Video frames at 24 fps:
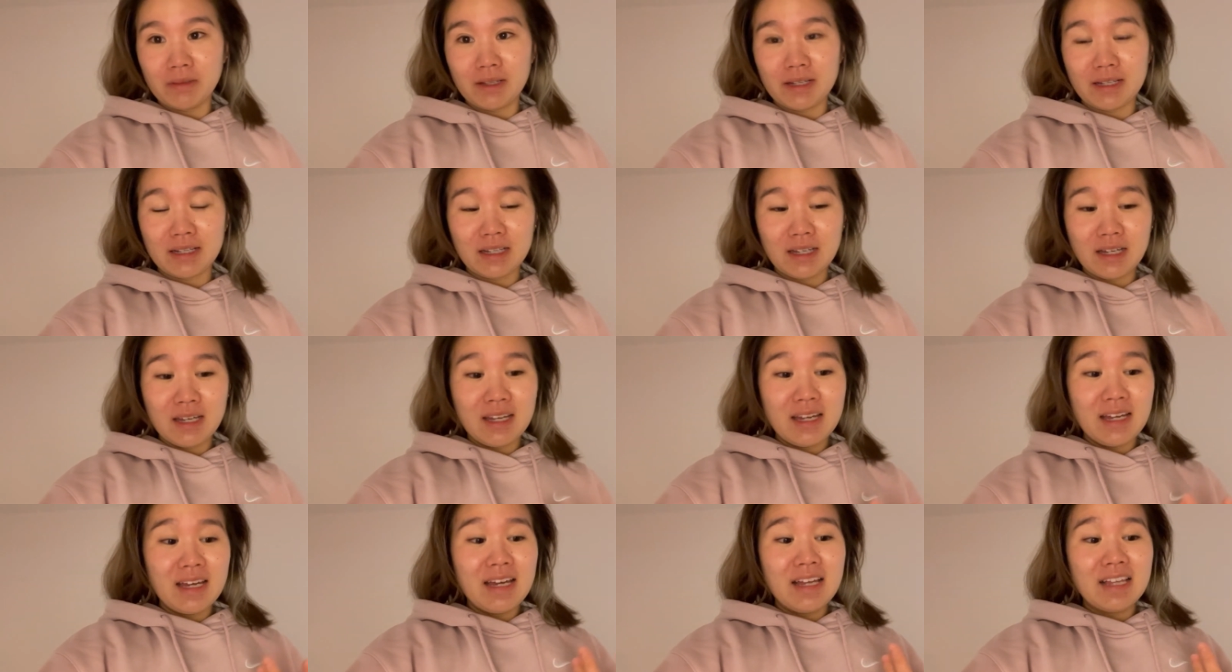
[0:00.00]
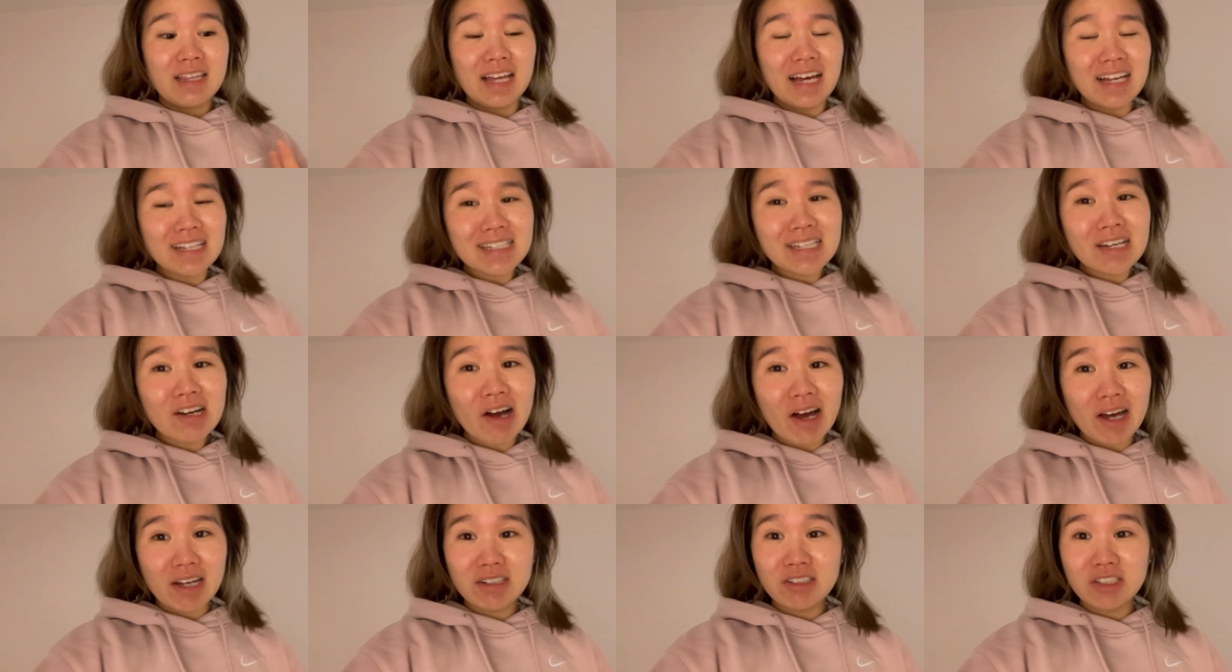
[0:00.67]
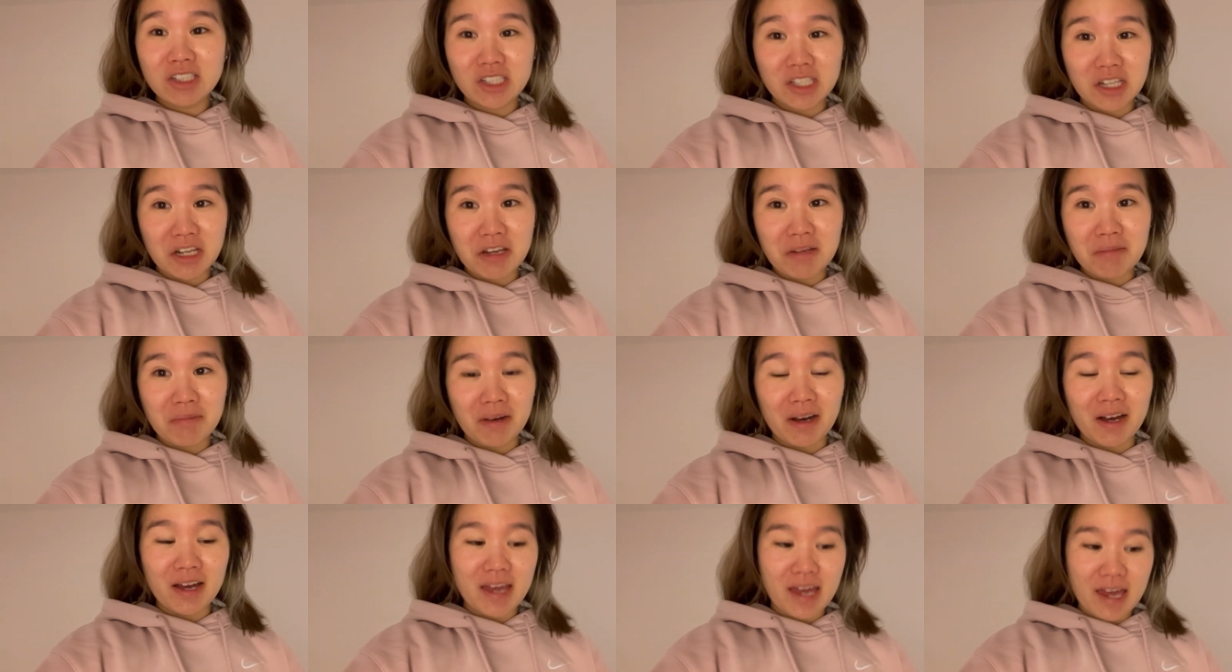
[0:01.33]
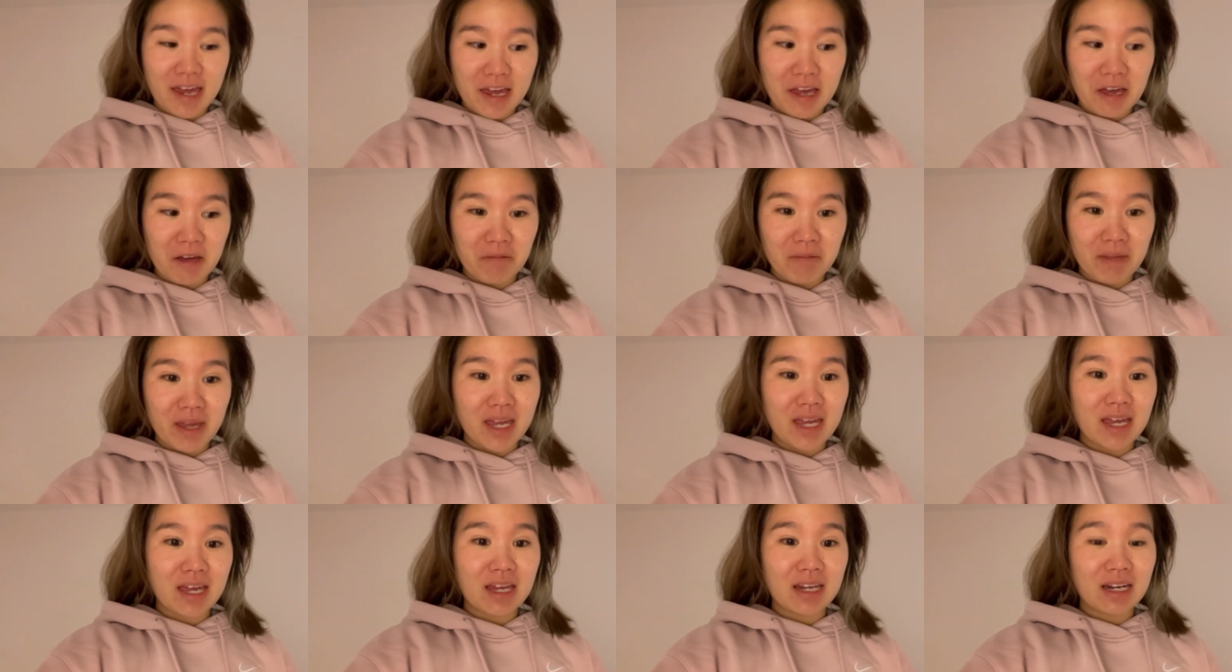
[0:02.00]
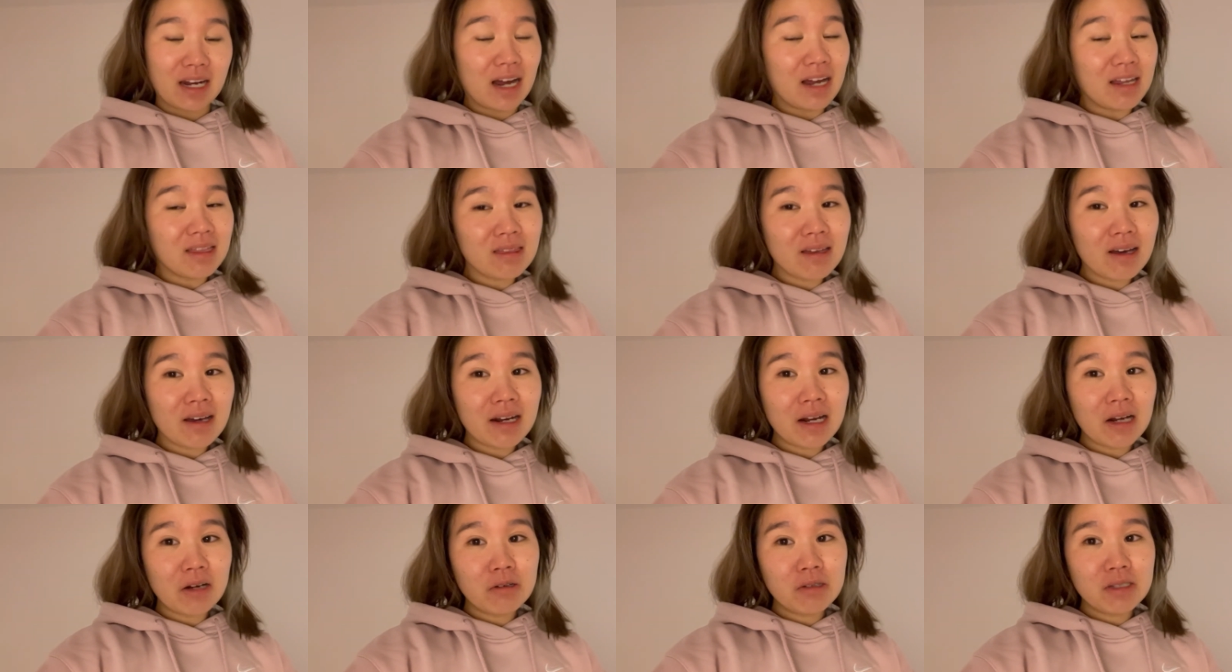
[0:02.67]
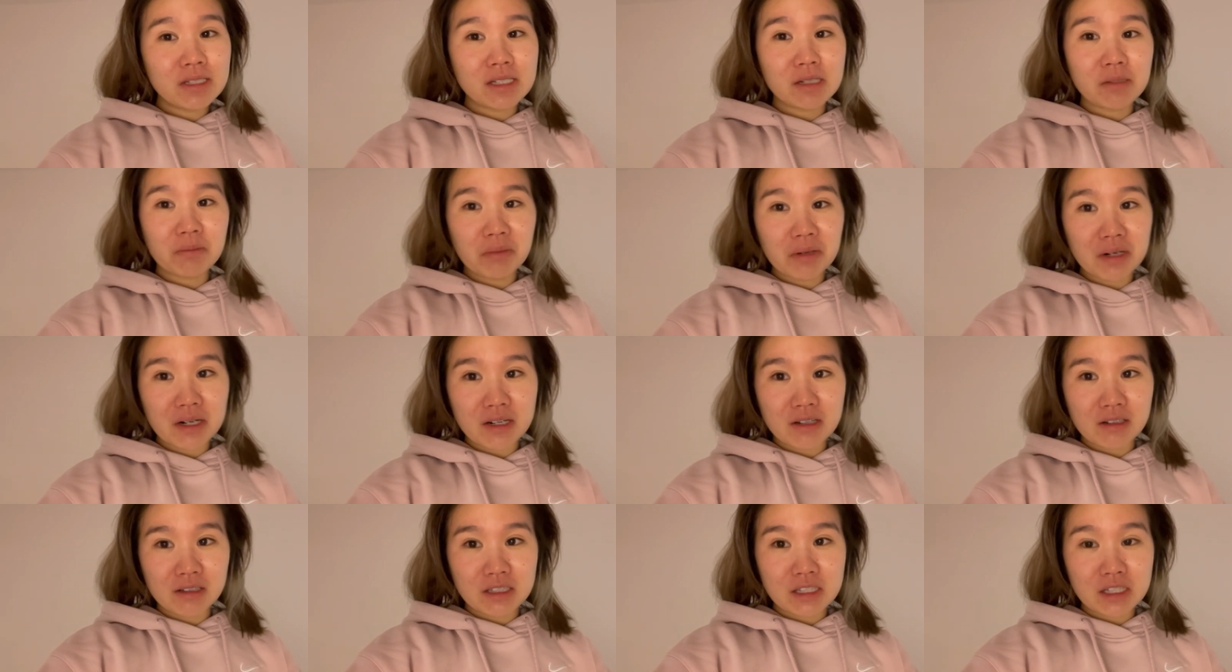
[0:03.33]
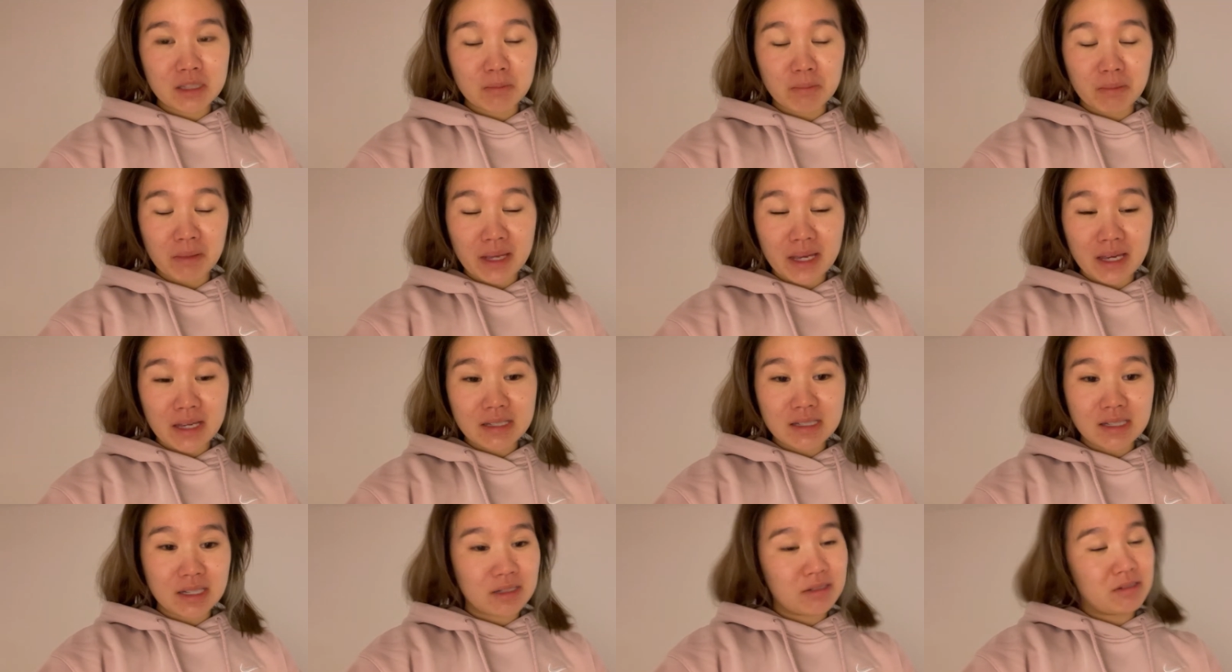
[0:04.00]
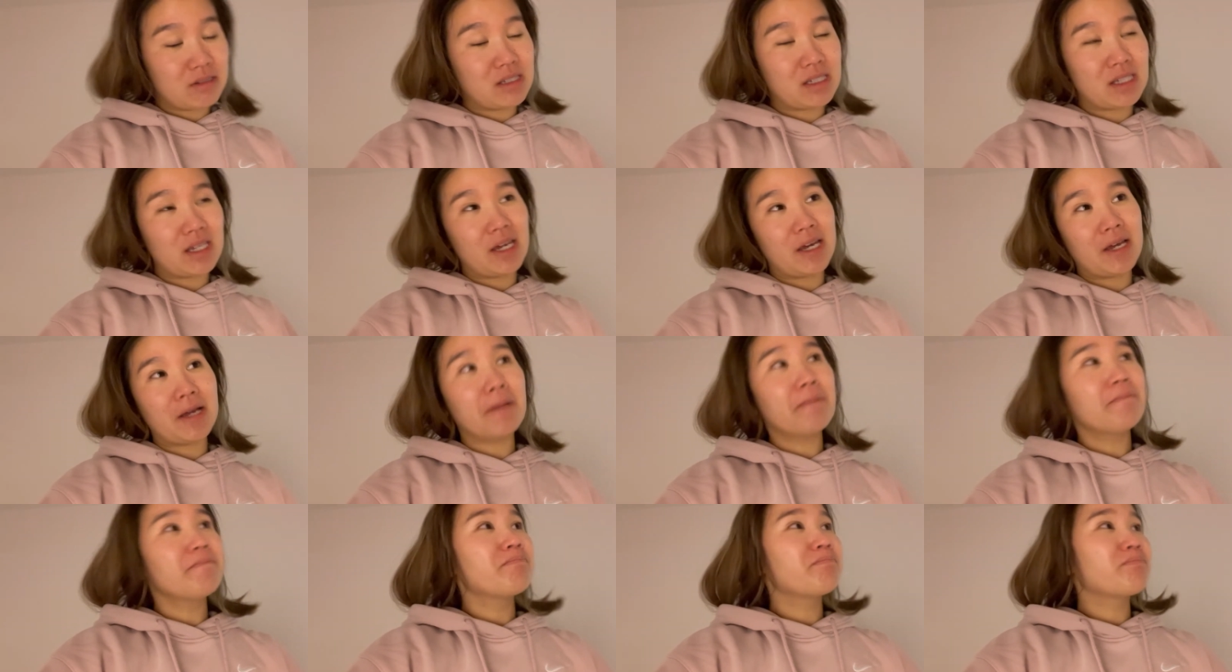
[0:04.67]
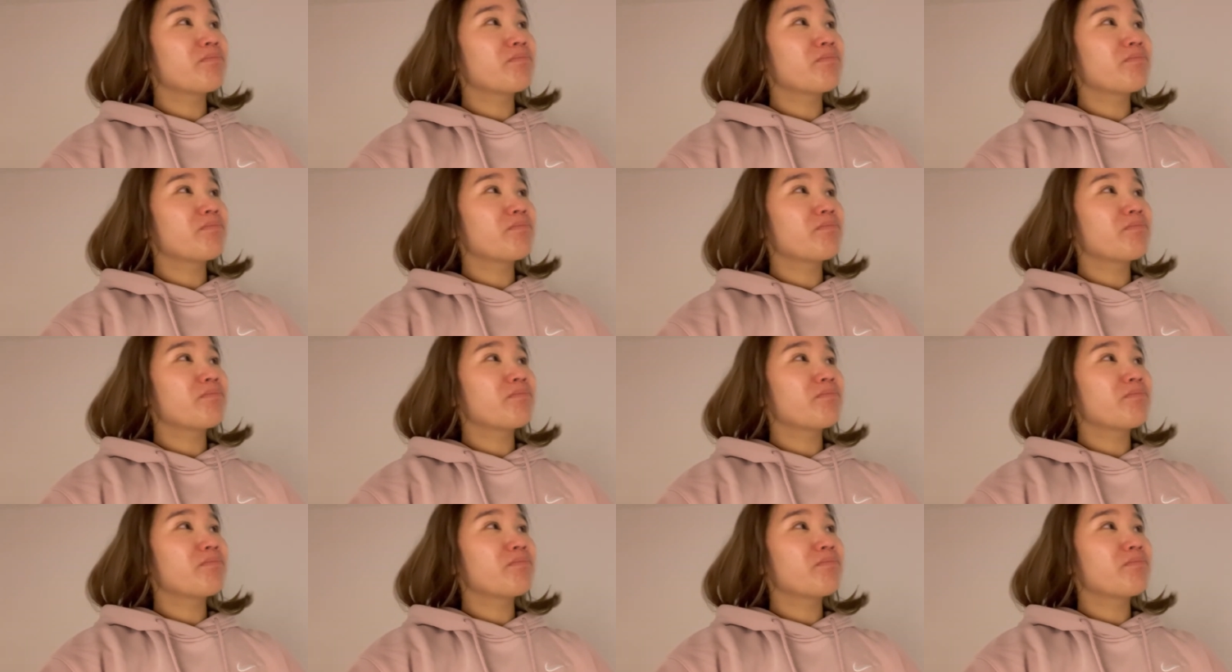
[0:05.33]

Like, that's how out of shape I am. And I thought I was in a pretty good space. I was like,